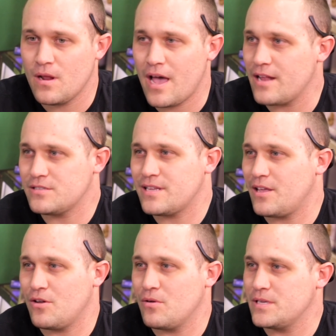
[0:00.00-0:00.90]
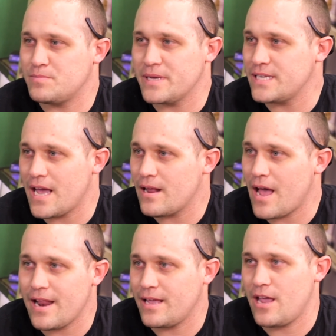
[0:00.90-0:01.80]
I just like, you know, he's busy,
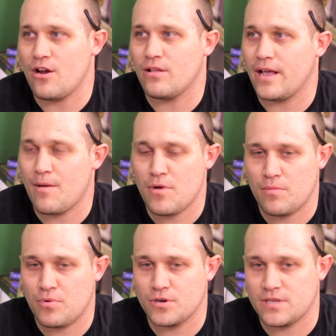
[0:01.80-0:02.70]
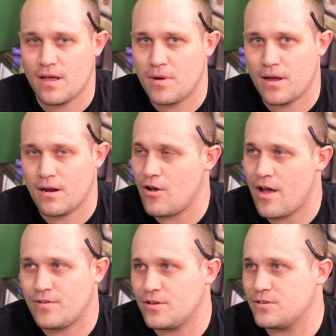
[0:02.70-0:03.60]
I, I didn't care. Like, I'm not a person, I'm not gonna go
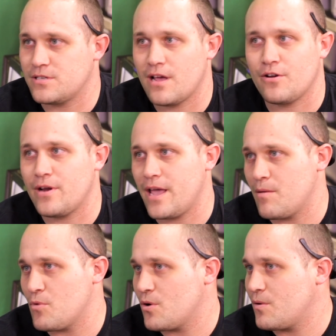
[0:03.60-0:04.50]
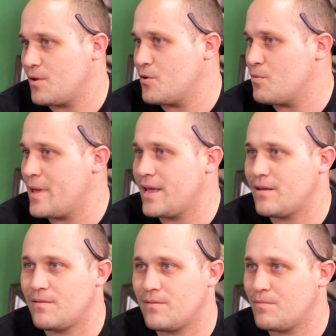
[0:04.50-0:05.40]
after you and slap your name or, you know, make,
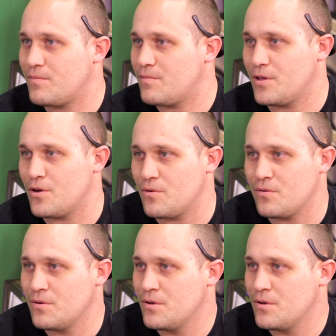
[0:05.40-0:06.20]
you know,